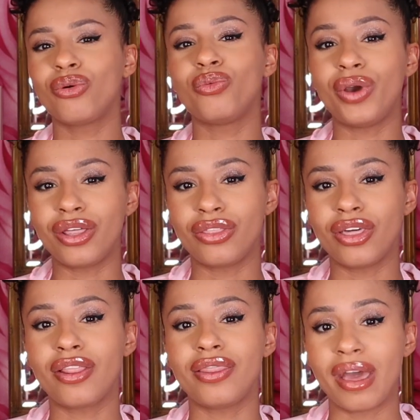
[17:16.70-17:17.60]

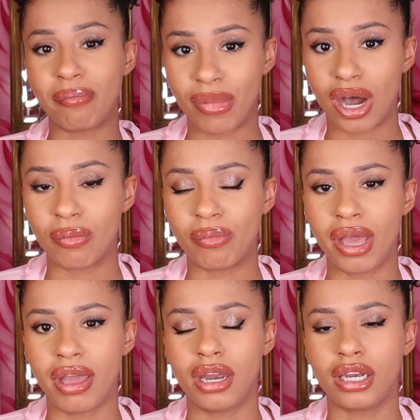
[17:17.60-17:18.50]
with their mum,
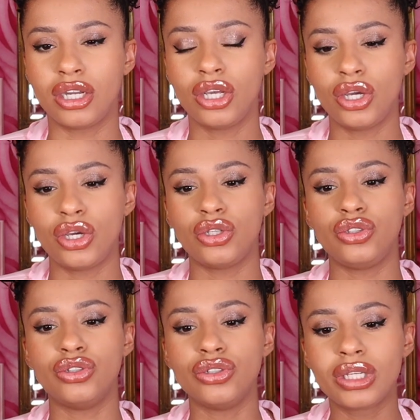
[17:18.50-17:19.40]
and
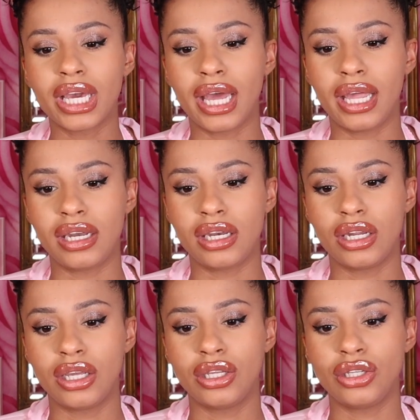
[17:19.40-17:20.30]
you can,
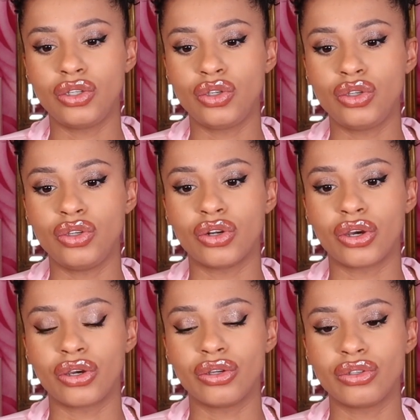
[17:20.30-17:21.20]
you
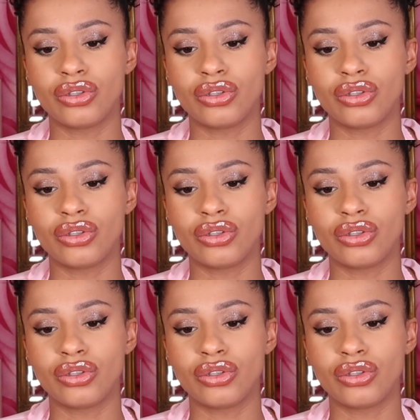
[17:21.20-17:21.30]
know,